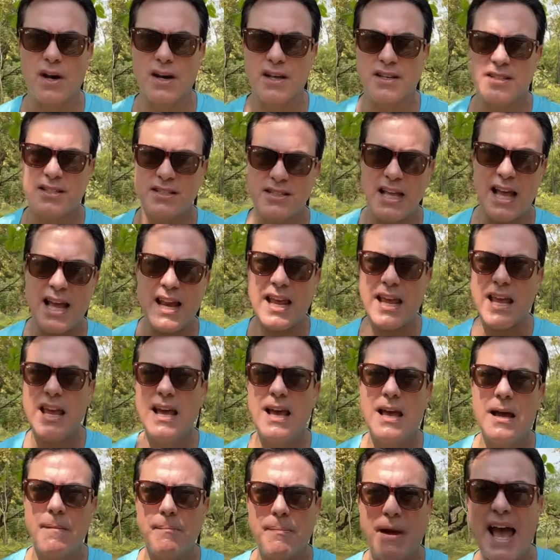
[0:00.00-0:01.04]
a steady
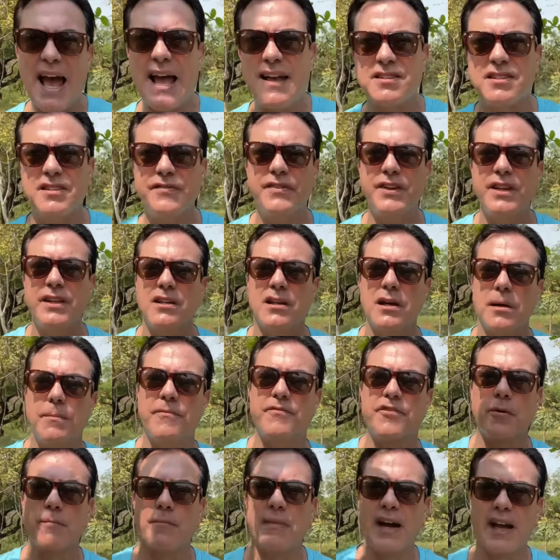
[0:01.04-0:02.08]
passive income
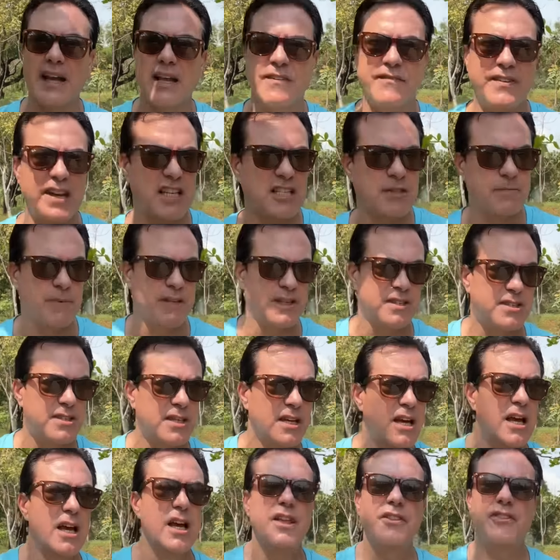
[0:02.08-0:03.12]
from my investments
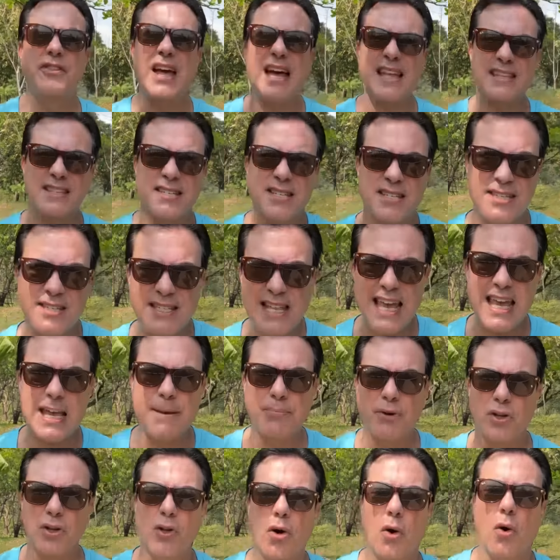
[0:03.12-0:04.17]
that's
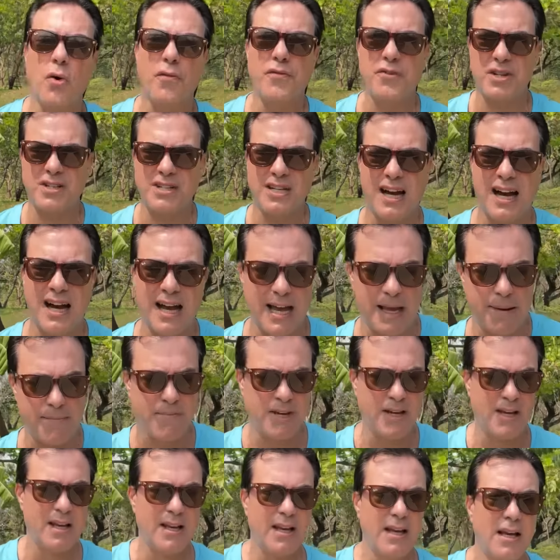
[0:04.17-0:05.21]
stable over time.
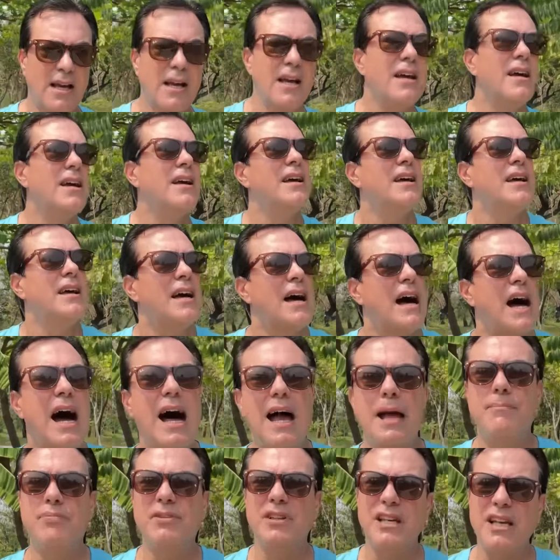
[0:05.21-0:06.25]
I
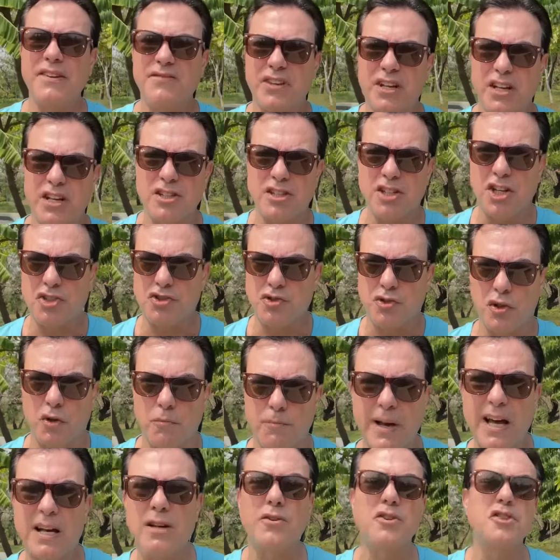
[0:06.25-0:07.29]
believe that industrial
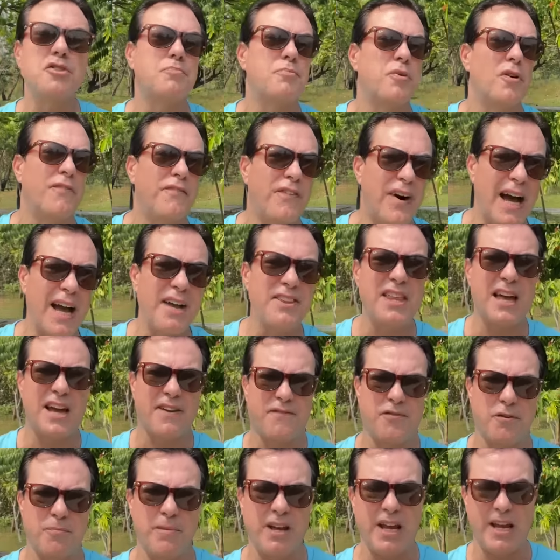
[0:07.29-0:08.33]
metals provide that
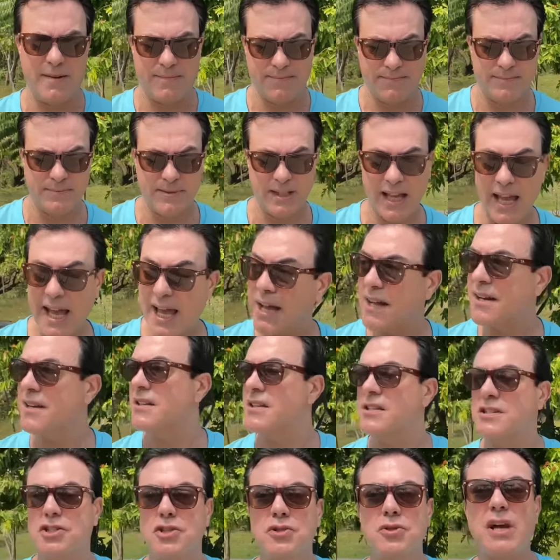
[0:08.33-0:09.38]
for me.
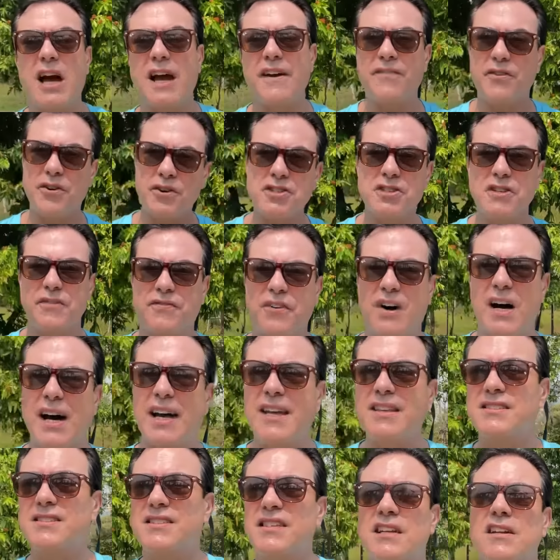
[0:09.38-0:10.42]
And to diversify,
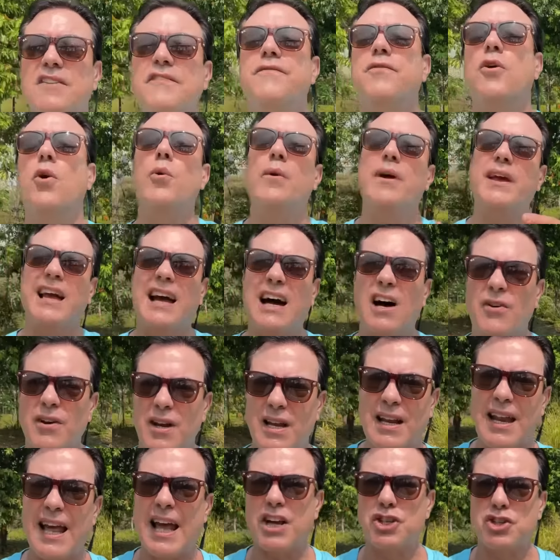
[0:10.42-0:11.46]
instead of going out
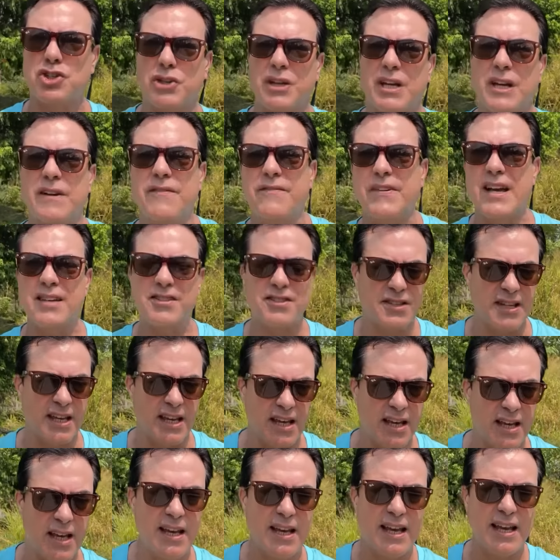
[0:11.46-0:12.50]
and actually
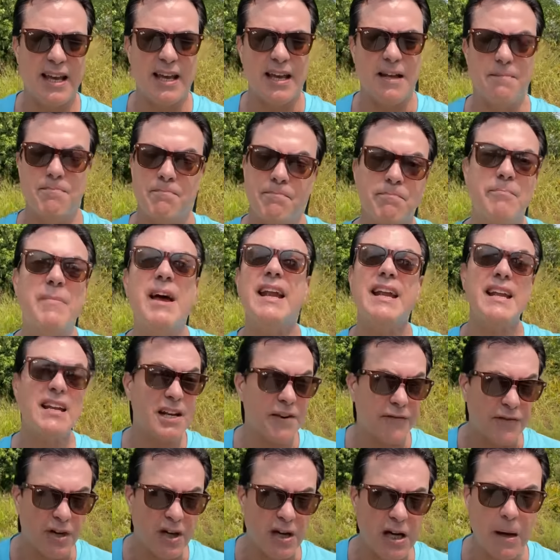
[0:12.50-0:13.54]
investing in many
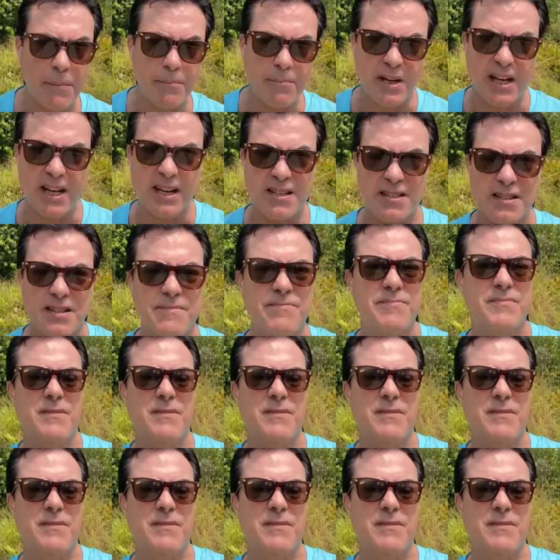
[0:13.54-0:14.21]
different companies,